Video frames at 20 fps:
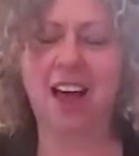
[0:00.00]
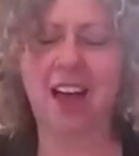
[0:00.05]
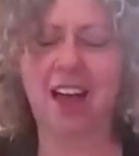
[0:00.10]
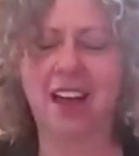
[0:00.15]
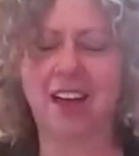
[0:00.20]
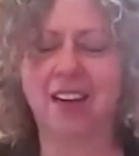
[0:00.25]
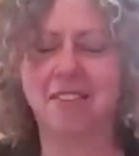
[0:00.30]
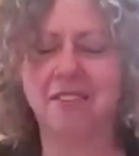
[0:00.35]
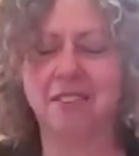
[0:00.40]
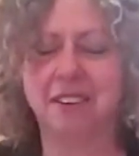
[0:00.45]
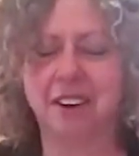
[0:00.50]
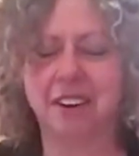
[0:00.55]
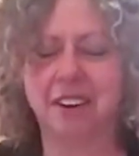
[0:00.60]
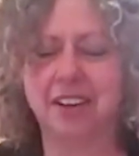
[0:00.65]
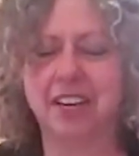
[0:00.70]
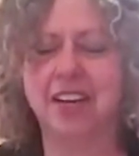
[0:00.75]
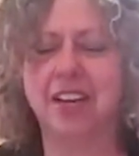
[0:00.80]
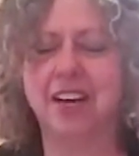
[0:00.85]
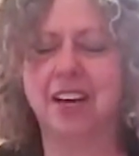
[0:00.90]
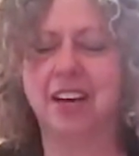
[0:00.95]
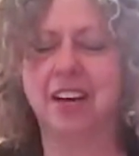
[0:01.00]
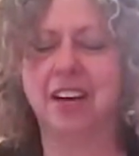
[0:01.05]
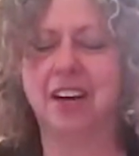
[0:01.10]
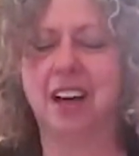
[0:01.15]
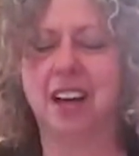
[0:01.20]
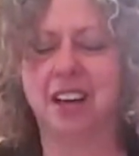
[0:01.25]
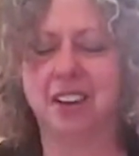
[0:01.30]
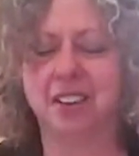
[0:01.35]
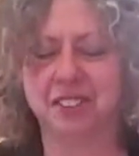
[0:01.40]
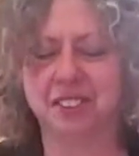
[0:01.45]
I have very
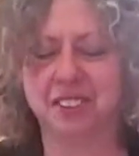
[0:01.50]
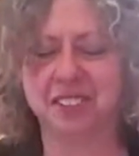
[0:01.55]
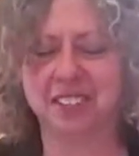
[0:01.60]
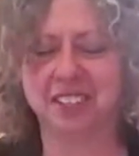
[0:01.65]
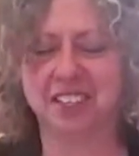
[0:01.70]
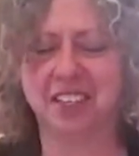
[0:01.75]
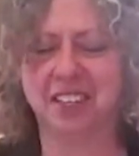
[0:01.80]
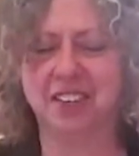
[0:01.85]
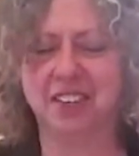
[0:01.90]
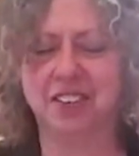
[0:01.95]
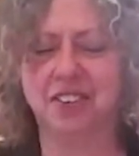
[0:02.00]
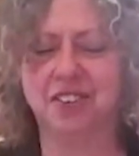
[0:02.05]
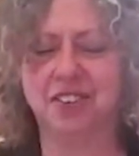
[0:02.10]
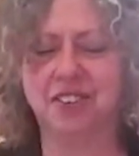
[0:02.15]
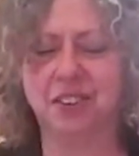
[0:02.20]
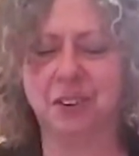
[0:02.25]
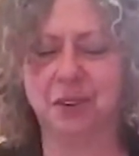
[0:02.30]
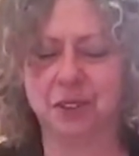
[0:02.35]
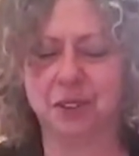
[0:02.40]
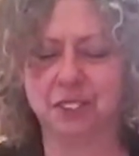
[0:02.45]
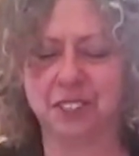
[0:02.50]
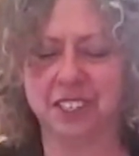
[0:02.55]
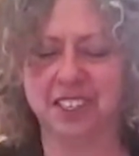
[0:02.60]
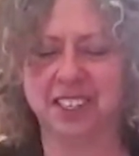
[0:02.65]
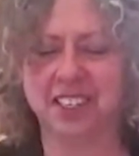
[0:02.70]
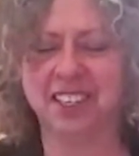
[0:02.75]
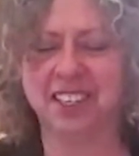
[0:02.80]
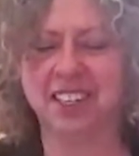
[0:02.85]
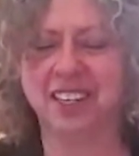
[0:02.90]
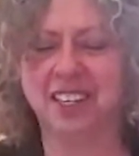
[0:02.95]
consciously
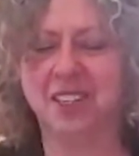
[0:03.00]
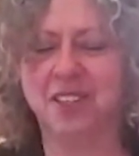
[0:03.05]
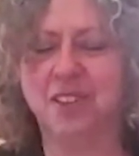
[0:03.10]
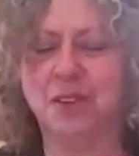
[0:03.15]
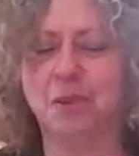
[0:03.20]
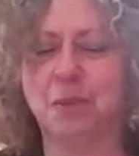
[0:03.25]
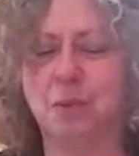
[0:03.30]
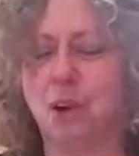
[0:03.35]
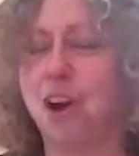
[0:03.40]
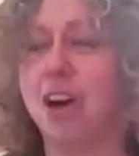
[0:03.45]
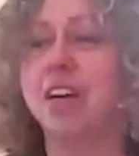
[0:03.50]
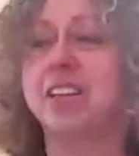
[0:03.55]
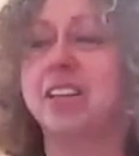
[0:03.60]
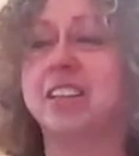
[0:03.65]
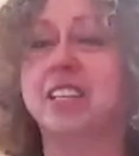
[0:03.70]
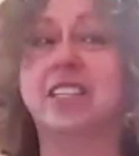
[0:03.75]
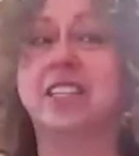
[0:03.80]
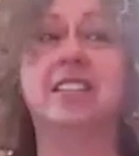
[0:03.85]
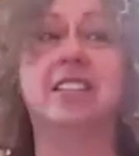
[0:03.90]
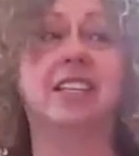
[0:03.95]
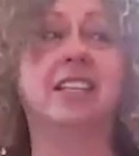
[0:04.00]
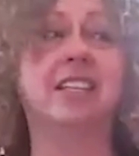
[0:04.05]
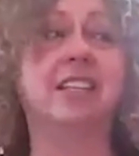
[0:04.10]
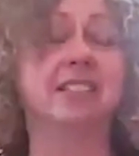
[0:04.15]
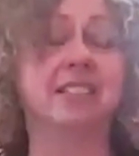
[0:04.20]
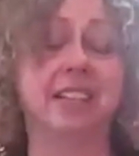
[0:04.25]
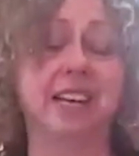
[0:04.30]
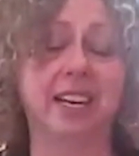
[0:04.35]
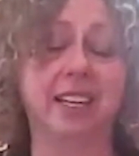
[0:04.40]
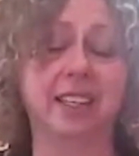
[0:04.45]
chosen to walk this
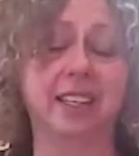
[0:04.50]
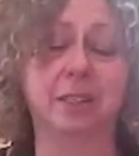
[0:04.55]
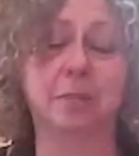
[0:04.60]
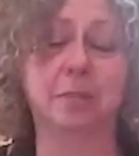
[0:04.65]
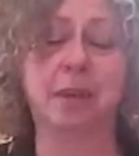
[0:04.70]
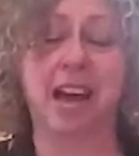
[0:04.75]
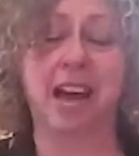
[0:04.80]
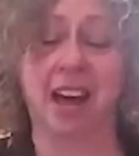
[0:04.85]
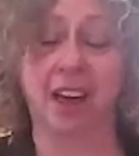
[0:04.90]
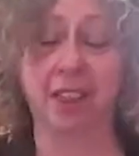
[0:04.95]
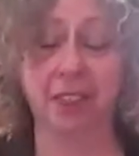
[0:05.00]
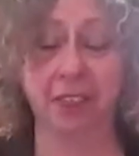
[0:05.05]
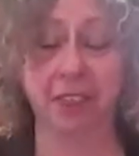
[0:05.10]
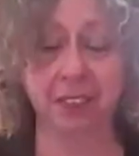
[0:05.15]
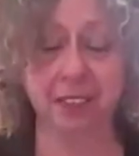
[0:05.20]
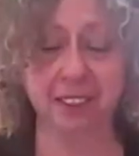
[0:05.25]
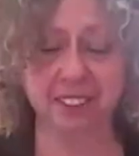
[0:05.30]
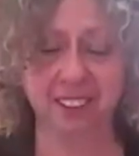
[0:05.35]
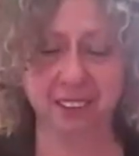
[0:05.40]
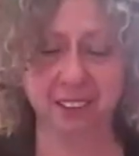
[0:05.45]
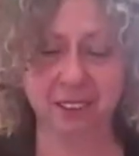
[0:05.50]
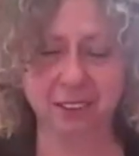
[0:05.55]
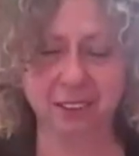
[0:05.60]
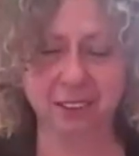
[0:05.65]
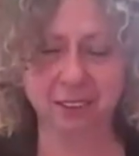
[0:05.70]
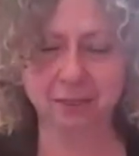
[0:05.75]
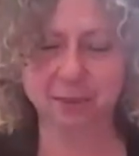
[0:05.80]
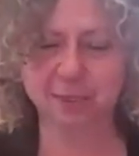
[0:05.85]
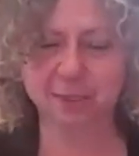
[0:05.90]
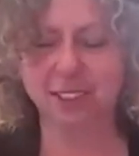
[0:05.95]
exact path.
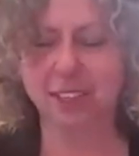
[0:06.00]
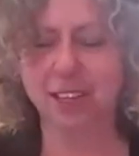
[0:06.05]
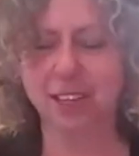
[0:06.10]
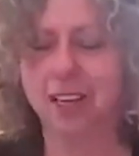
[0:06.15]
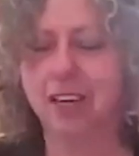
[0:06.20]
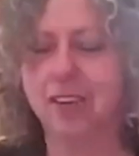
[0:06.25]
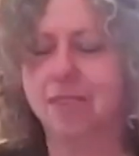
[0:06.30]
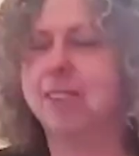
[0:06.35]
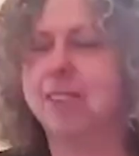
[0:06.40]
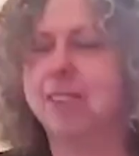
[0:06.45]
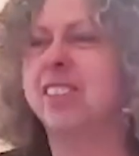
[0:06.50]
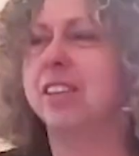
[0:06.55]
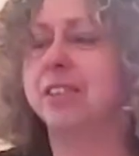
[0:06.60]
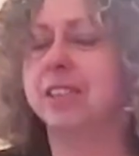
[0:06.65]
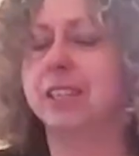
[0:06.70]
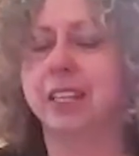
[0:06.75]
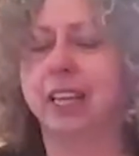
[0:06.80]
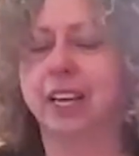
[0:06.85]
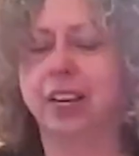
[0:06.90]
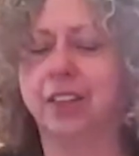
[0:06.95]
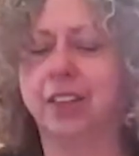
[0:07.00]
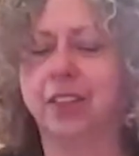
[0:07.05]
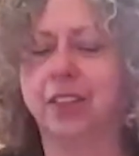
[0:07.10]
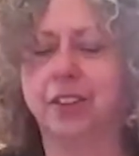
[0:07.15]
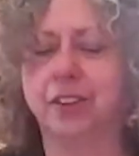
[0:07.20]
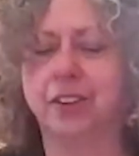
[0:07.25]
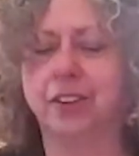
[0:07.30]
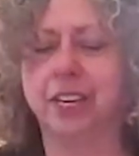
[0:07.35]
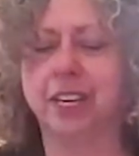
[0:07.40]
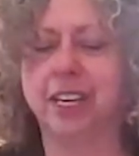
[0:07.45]
For something like
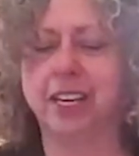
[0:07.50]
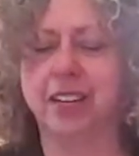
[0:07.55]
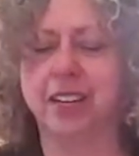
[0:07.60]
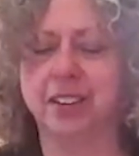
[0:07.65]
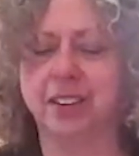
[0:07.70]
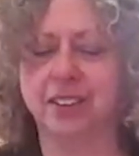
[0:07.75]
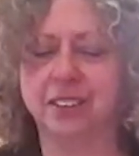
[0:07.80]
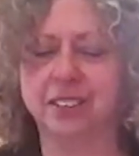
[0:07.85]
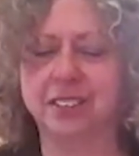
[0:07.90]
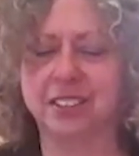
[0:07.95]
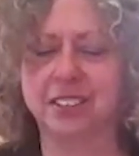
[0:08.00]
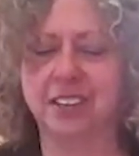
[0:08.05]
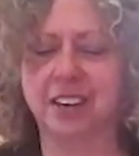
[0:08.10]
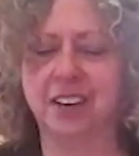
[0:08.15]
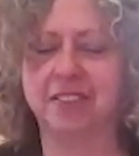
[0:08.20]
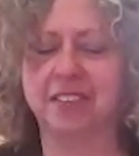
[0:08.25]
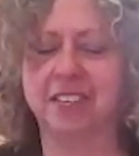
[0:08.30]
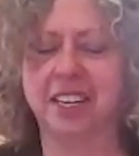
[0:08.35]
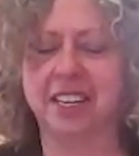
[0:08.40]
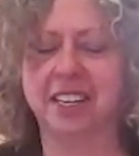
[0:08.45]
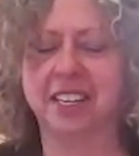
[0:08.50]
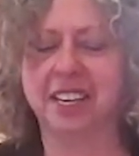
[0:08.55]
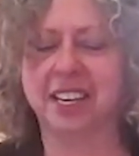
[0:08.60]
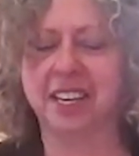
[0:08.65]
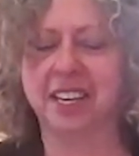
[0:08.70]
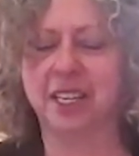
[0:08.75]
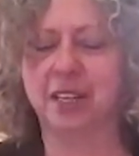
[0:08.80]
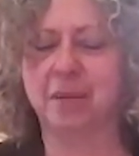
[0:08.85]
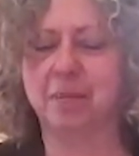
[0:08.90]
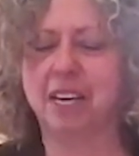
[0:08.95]
30 years, I've
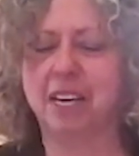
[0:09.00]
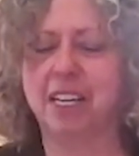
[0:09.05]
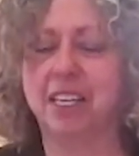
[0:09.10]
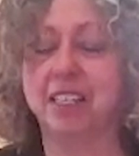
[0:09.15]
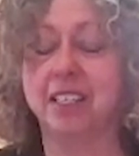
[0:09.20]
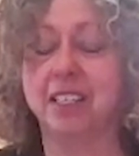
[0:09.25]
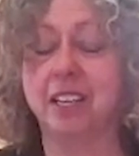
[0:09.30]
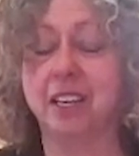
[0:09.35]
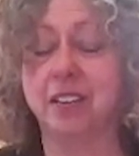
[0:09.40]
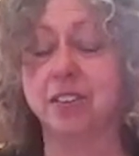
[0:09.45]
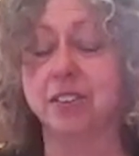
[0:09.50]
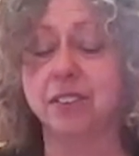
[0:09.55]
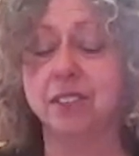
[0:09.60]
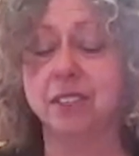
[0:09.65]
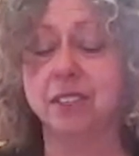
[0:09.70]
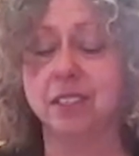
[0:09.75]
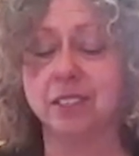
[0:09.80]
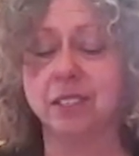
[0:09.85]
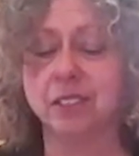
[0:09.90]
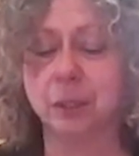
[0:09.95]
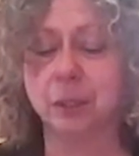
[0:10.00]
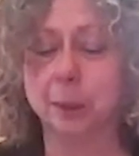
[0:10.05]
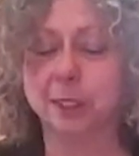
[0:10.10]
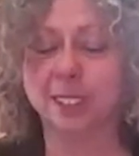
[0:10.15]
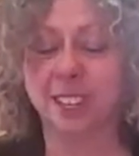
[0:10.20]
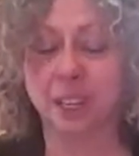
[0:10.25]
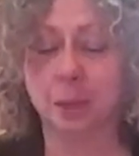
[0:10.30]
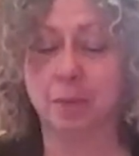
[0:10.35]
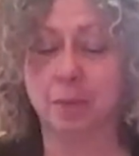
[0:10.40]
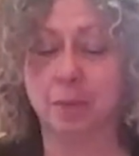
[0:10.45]
dedicated my intentions,
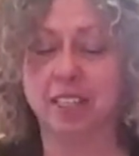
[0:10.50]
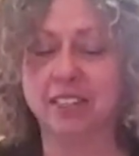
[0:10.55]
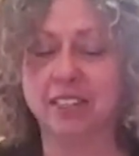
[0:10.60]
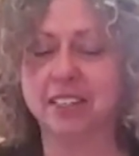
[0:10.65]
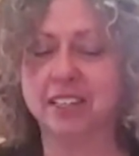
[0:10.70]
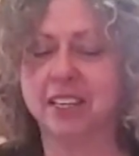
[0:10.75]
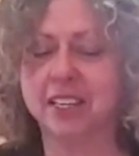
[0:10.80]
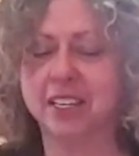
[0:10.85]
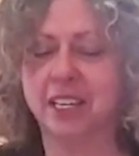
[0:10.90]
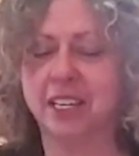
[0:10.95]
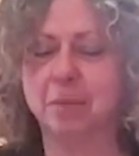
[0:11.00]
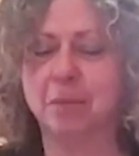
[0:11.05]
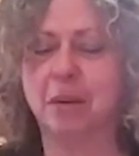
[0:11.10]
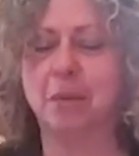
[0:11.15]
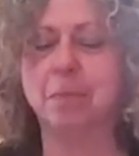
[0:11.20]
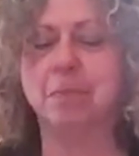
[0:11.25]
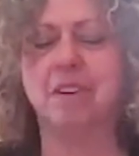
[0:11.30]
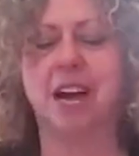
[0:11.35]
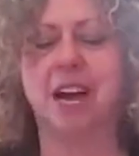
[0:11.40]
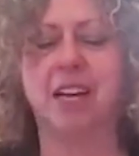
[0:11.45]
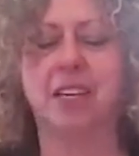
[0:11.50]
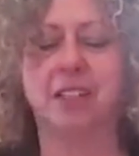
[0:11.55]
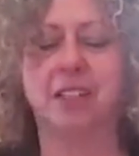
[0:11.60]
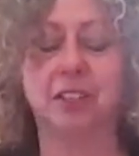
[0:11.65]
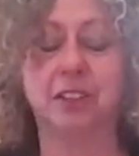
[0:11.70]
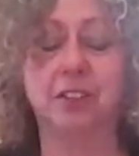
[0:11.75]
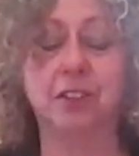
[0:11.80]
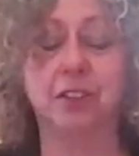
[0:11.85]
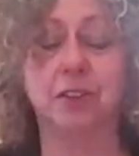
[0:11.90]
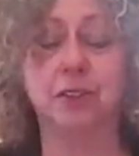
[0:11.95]
my study, and my
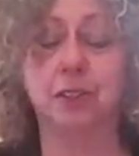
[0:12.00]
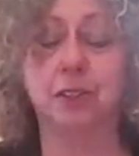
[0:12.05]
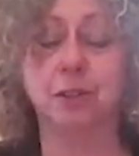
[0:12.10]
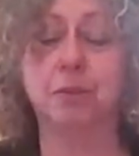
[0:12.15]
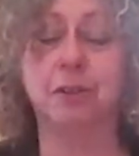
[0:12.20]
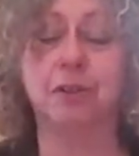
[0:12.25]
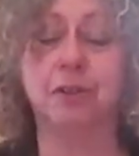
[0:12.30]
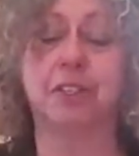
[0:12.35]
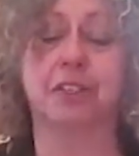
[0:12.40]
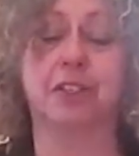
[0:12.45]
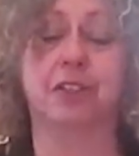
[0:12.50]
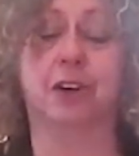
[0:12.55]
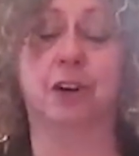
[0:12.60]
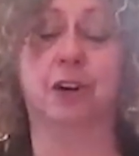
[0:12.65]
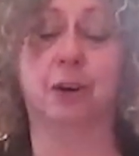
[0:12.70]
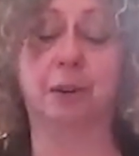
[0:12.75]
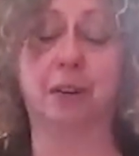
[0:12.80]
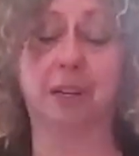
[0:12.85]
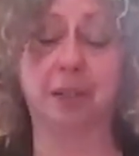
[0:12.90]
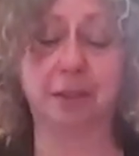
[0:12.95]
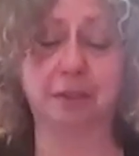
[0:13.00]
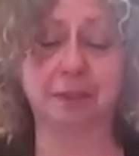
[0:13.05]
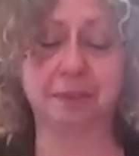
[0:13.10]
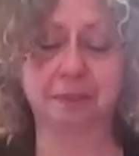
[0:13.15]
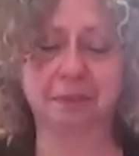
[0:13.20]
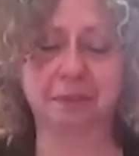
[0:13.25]
practice to the Buddha Dharma.